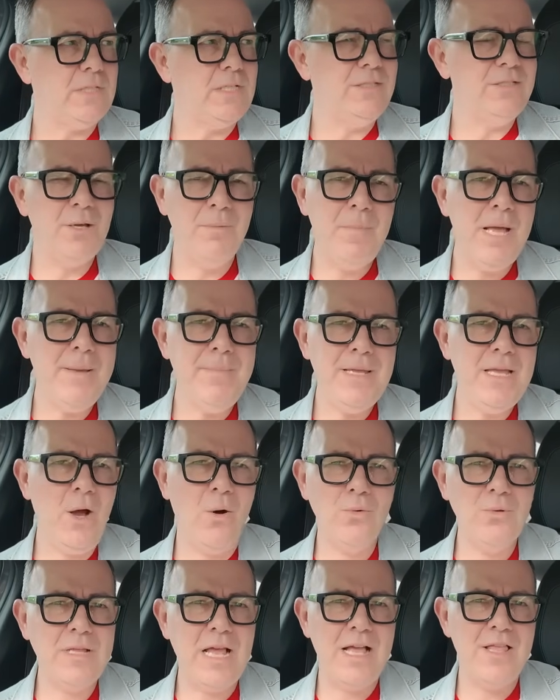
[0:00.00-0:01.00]
So maybe
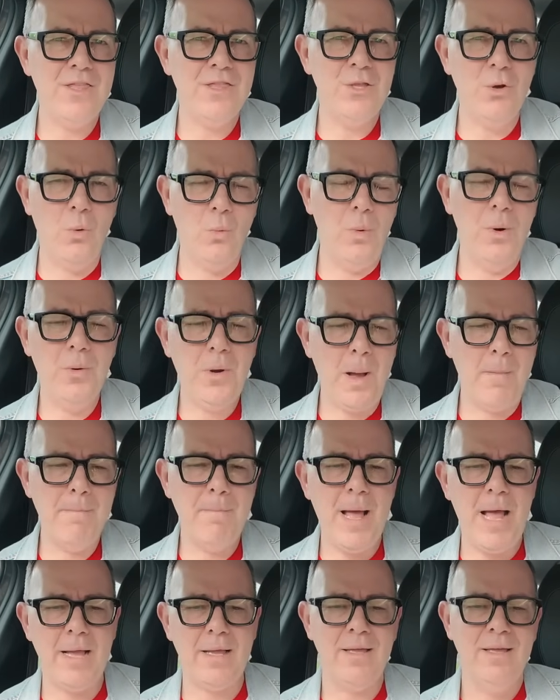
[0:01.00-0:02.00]
hold that thought. We'll
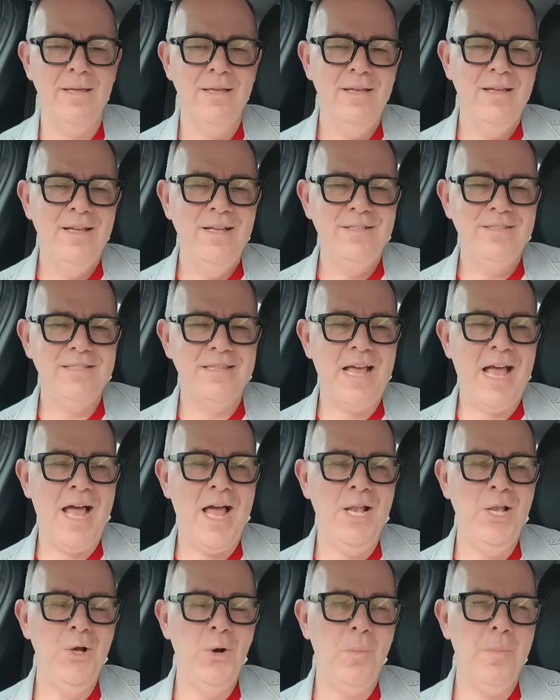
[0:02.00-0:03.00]
come back to
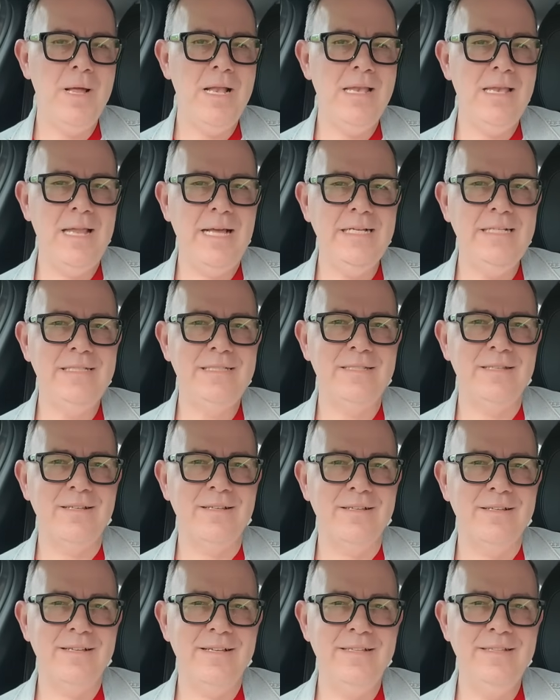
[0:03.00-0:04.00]
that a little bit
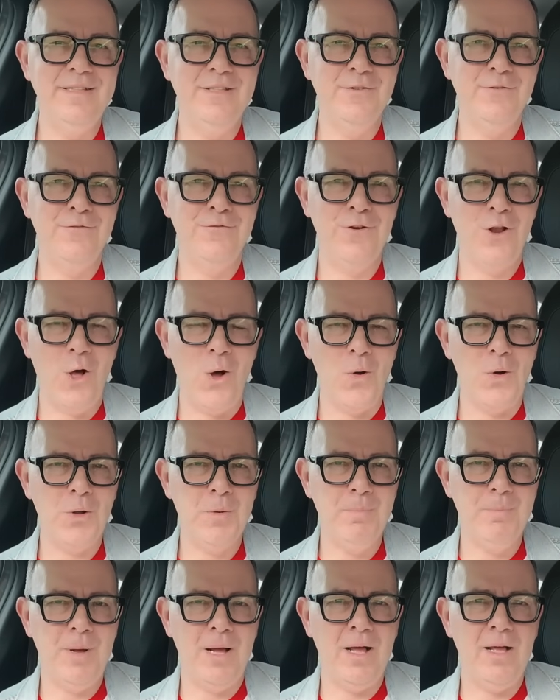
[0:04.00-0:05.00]
later in the
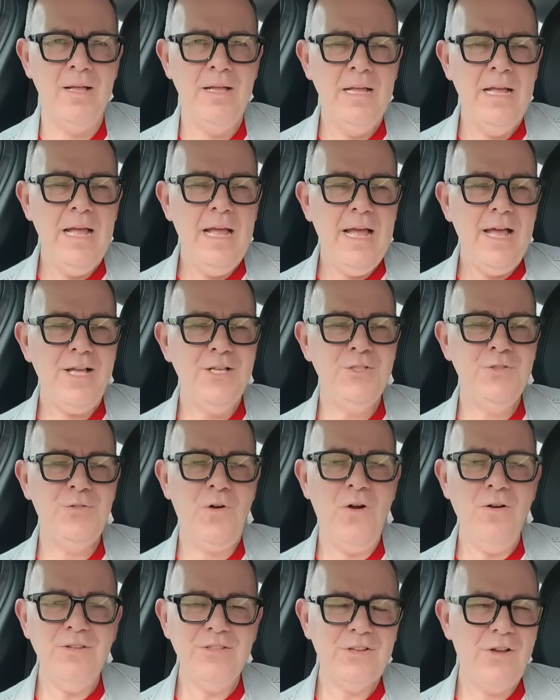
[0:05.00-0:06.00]
vlog. But
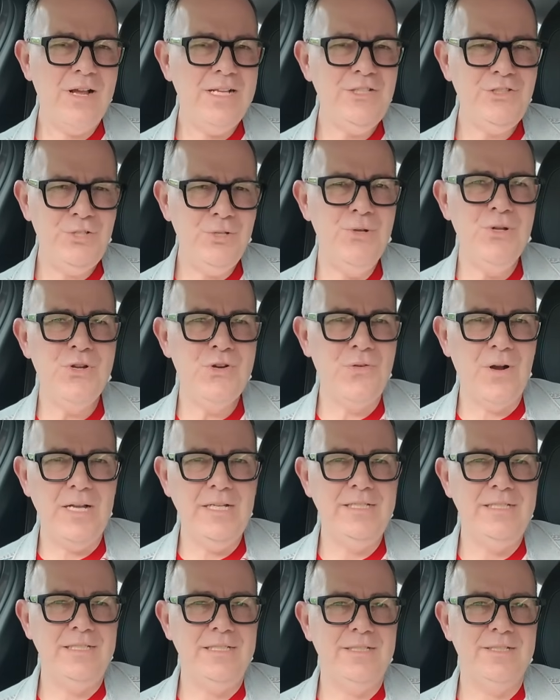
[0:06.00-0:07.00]
as far as going too
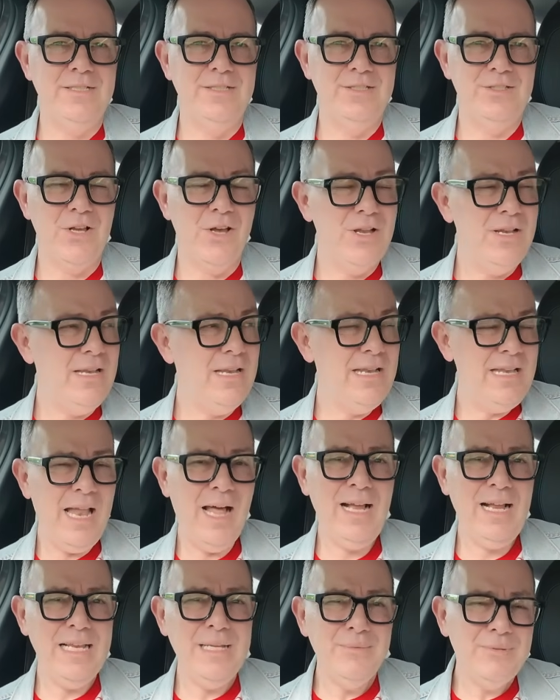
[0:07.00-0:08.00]
crazy is concerned,
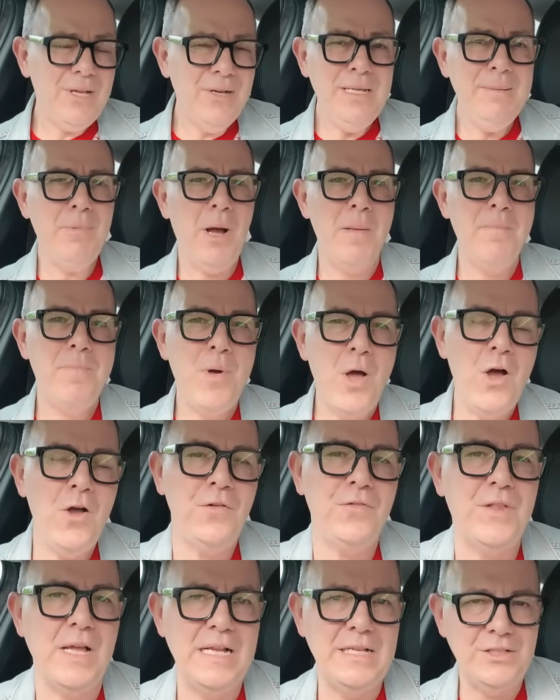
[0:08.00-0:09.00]
luckily it was only my
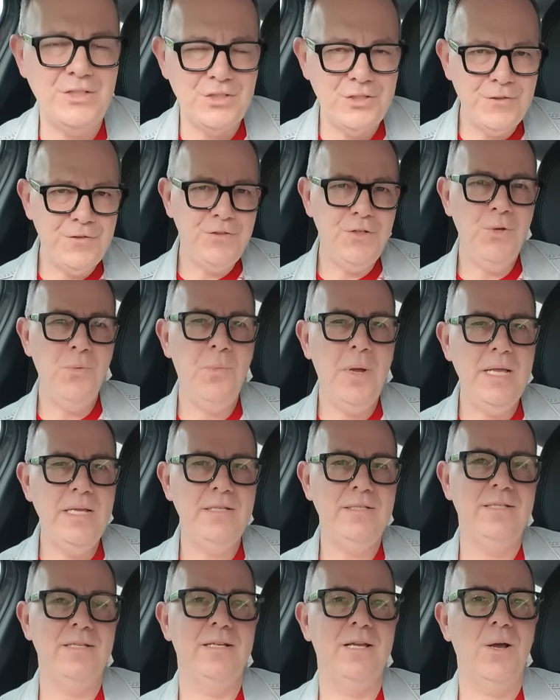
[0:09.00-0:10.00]
birthday just a few
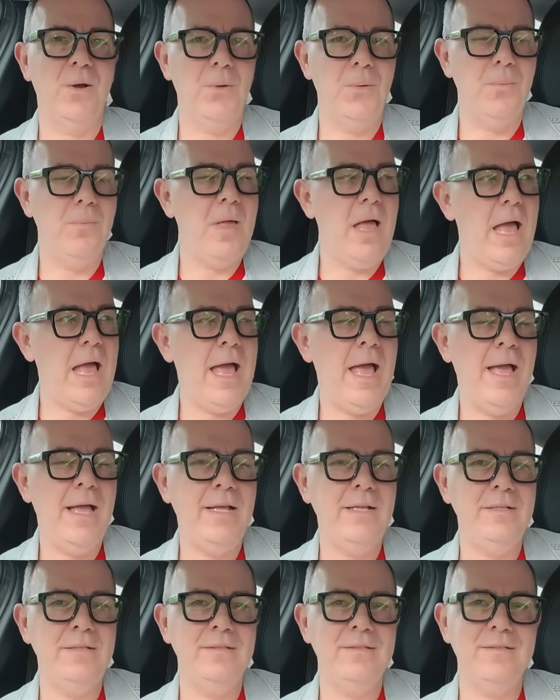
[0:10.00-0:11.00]
weeks ago,
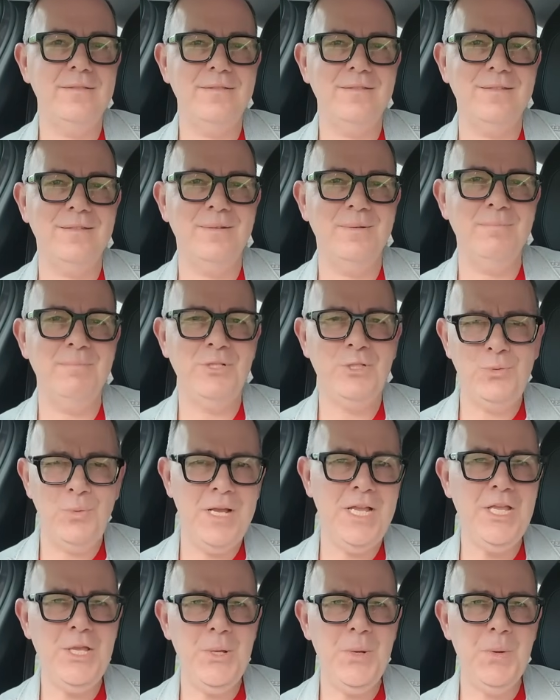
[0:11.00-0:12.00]
and
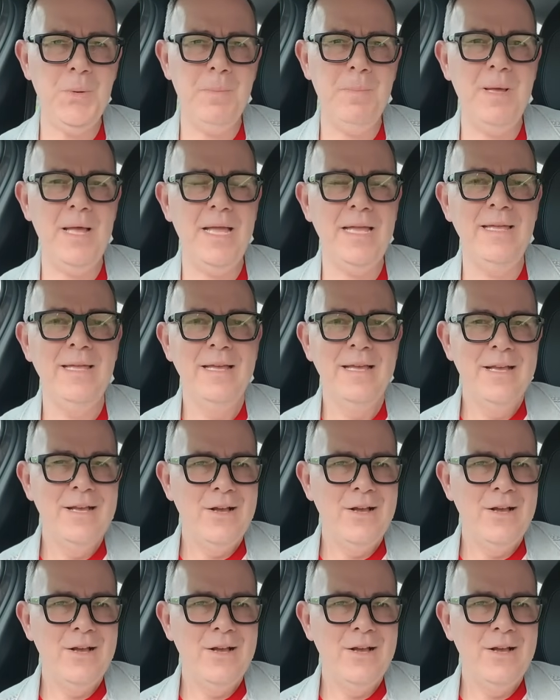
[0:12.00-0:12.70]
between you and me,